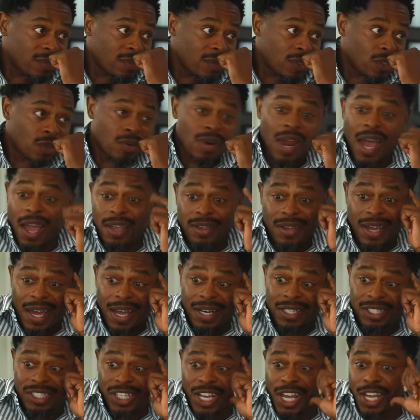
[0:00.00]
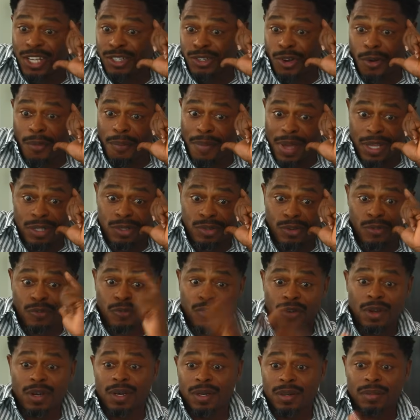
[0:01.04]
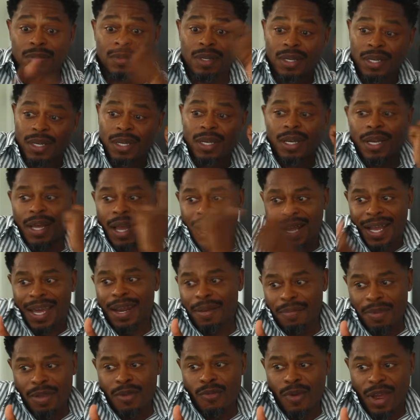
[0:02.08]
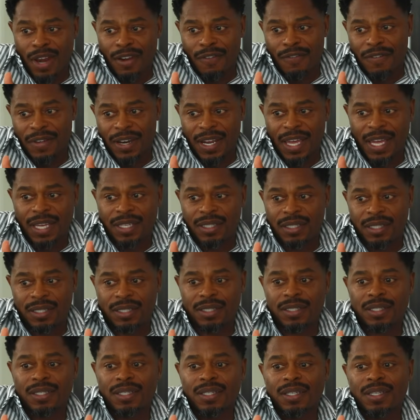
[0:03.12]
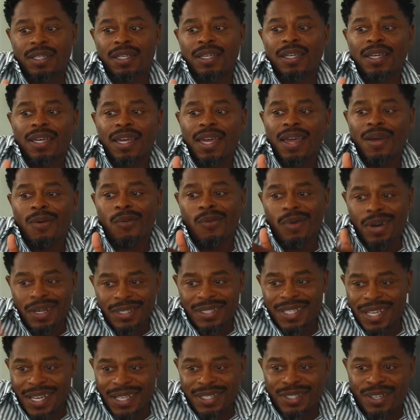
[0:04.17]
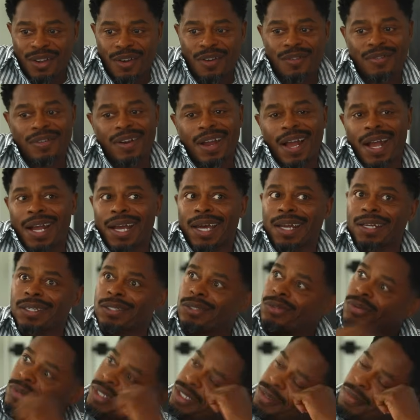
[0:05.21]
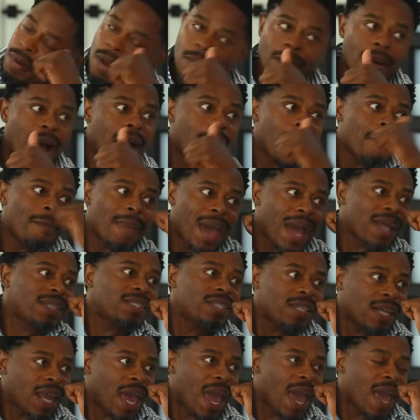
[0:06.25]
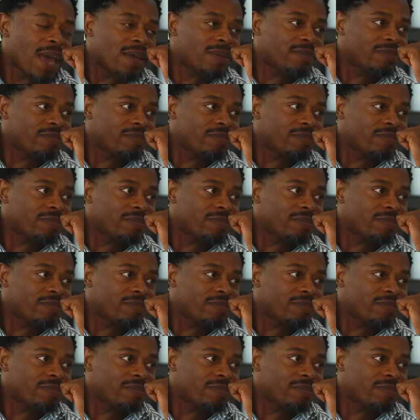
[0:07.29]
So now you got to change your mental from, I got to be ready for this. And once that's over, I got to switch my mind back to that.